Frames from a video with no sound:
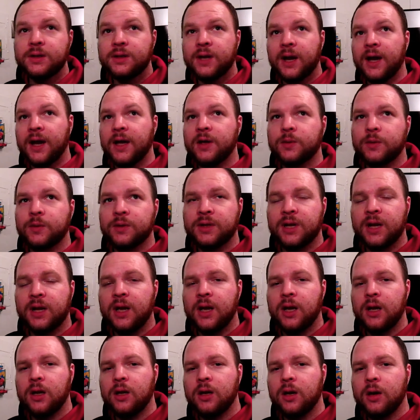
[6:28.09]
guys will
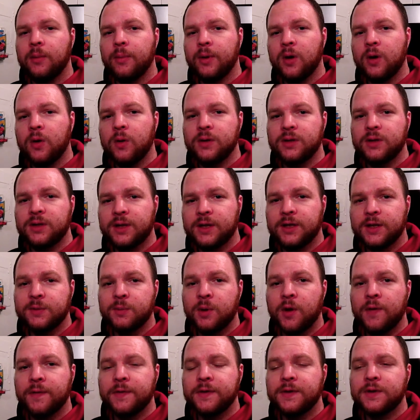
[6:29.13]
stay about 6
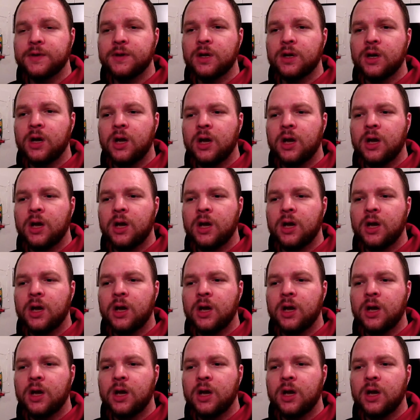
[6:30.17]
months,